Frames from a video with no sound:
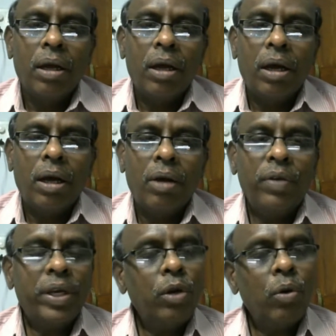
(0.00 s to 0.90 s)
Uh,
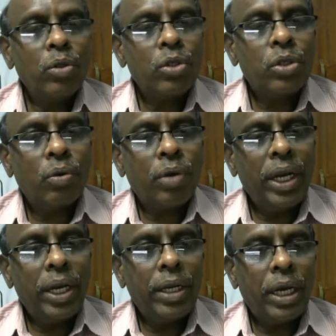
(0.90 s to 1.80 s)
we can also
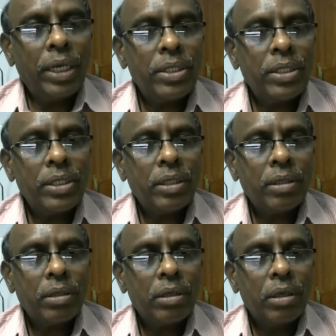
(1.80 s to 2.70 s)
read it as
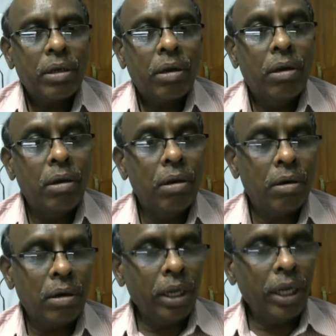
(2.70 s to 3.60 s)

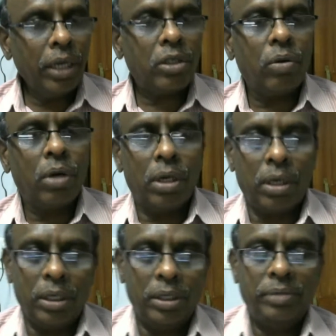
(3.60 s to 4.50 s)
learning to
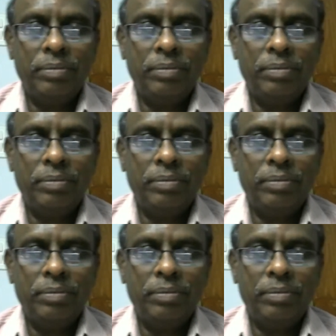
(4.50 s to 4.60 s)
learn.